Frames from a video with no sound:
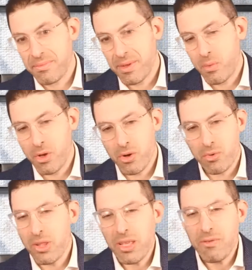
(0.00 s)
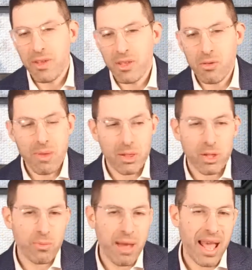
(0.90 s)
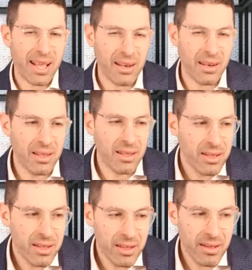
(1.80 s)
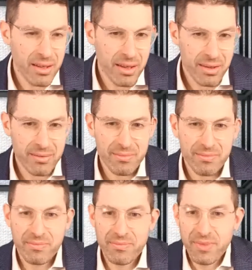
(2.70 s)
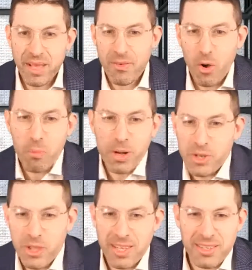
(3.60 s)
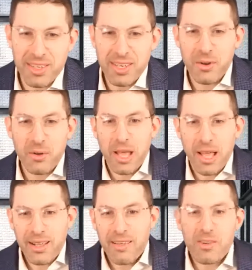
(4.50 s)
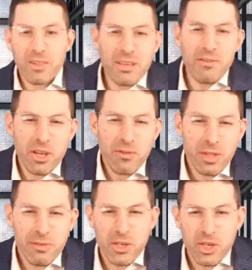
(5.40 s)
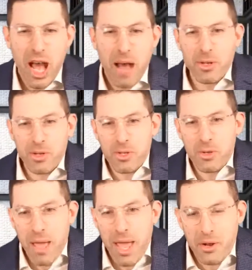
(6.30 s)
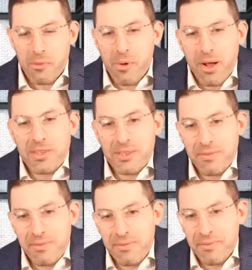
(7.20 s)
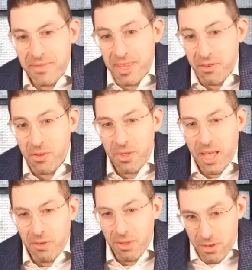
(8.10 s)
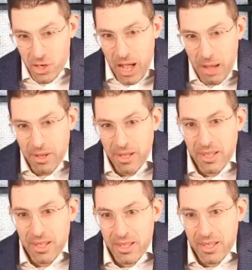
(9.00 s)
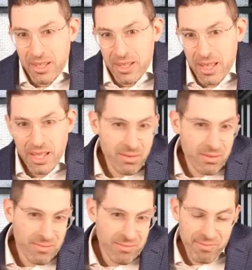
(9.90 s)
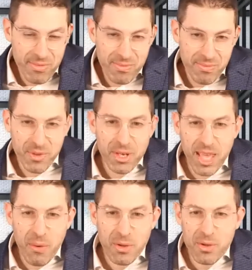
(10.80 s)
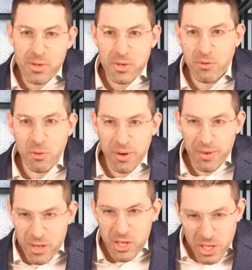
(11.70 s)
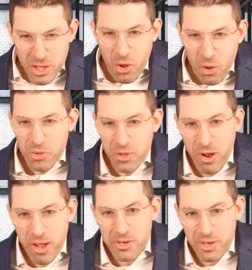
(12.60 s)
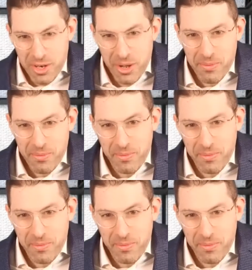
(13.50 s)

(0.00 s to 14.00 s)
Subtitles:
And when you're leaving, you may look back and have a whole bunch of things that you don't like. You ever leave a job and you're still mad at your boss? You ever do that? You ever leave a job and you didn't get what you deserved or whatever? You're still holding the grudge, you know?